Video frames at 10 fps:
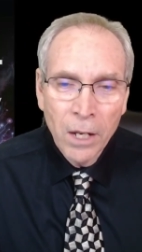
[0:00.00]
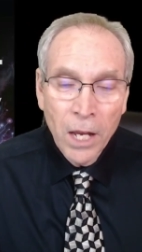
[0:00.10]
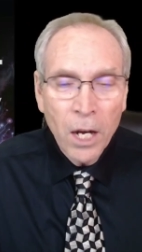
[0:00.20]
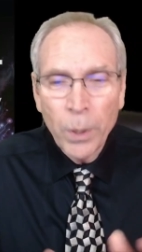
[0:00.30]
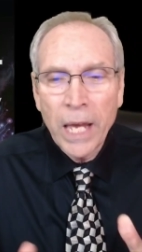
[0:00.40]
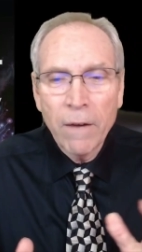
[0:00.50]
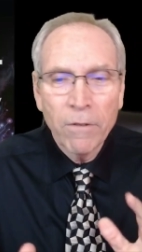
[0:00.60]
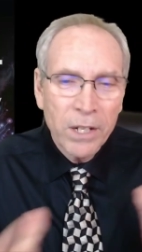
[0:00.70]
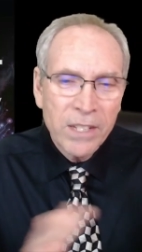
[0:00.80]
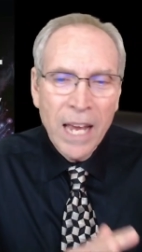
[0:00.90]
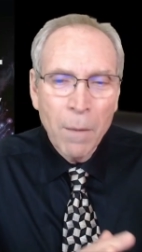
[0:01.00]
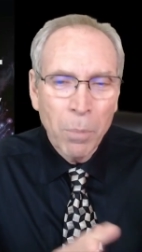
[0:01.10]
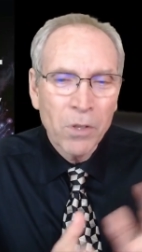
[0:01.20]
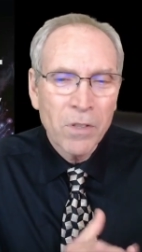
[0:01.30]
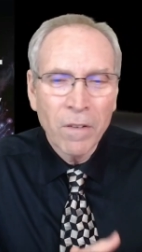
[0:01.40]
we gave her
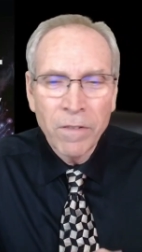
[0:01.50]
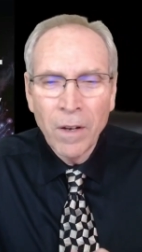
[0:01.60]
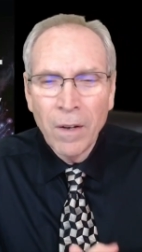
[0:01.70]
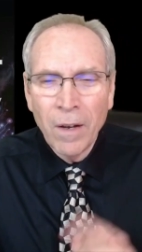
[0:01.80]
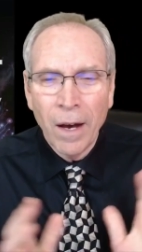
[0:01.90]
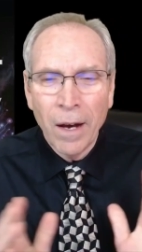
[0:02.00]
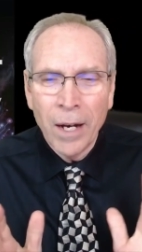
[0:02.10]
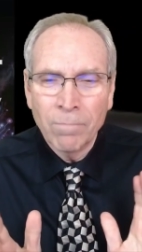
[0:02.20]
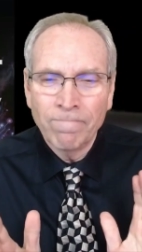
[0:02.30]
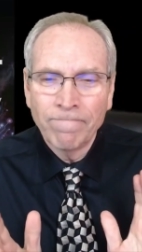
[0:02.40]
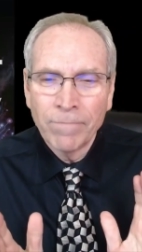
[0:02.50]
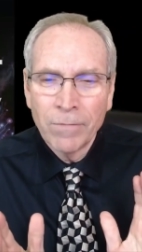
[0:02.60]
examples of um,